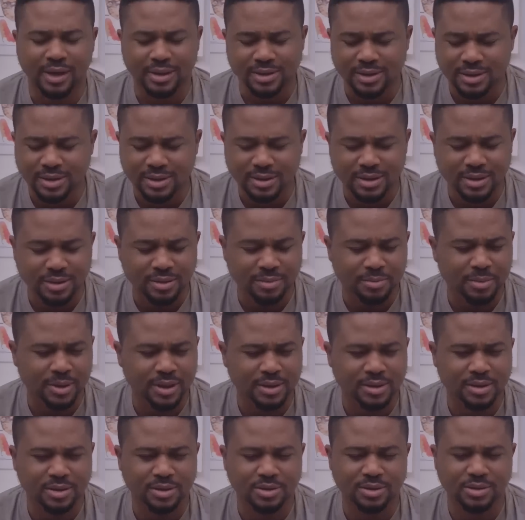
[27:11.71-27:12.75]
assisting
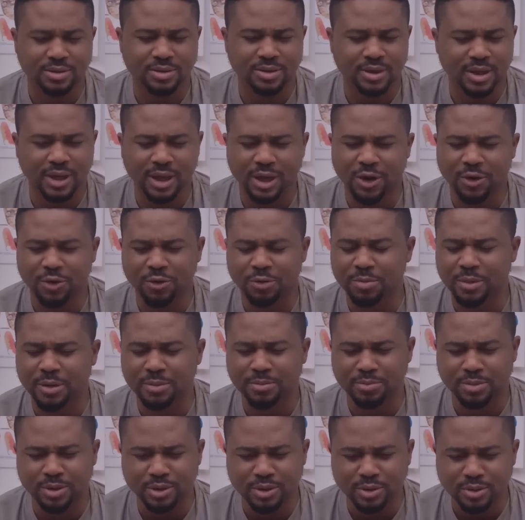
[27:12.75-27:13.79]
Mercy to take care of
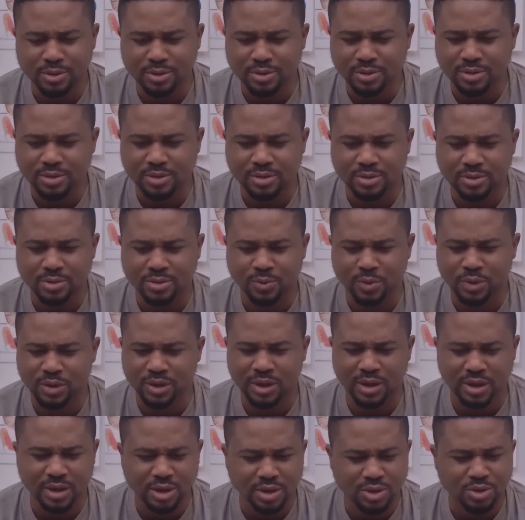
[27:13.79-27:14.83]
my bills
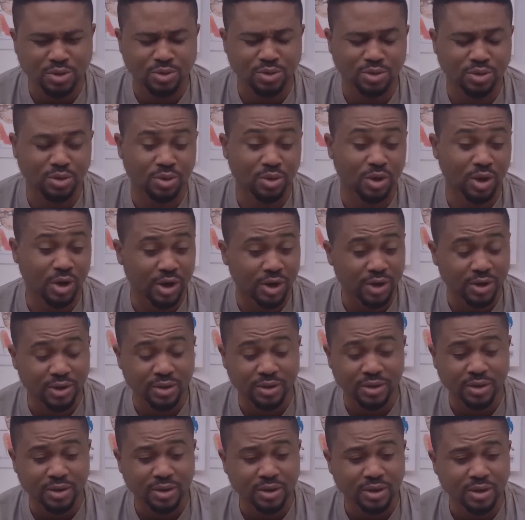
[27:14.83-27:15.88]
with the little you
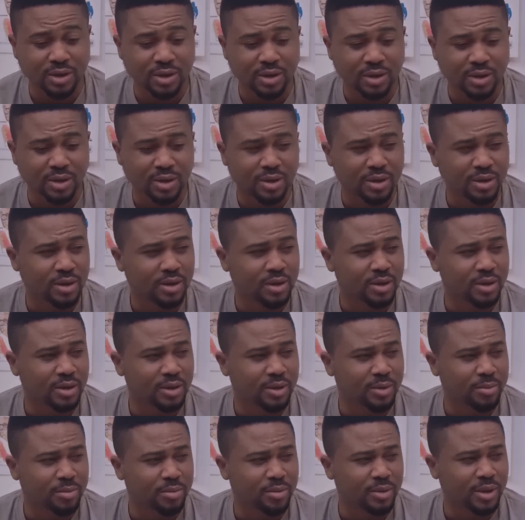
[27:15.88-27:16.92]
earn,
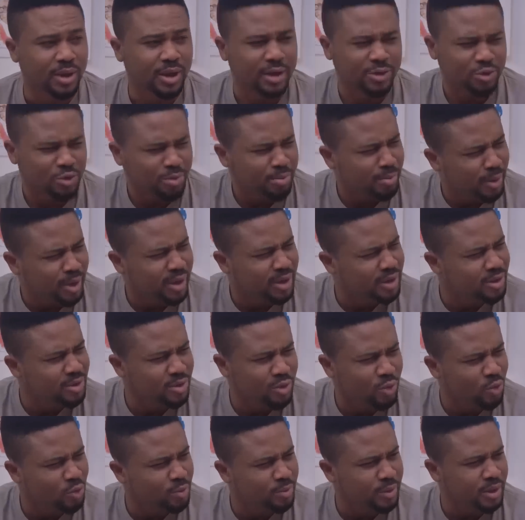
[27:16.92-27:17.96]
and you
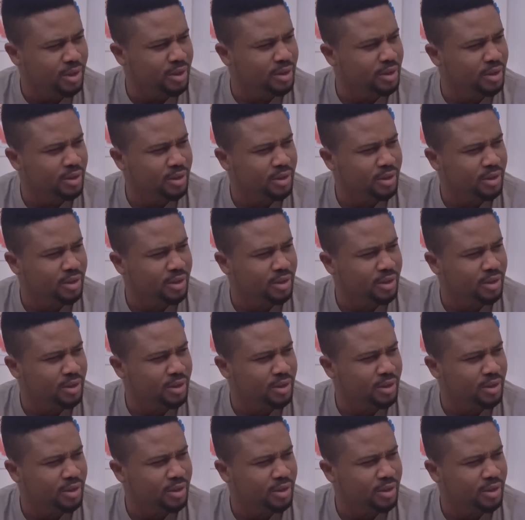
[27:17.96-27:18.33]
barely know me.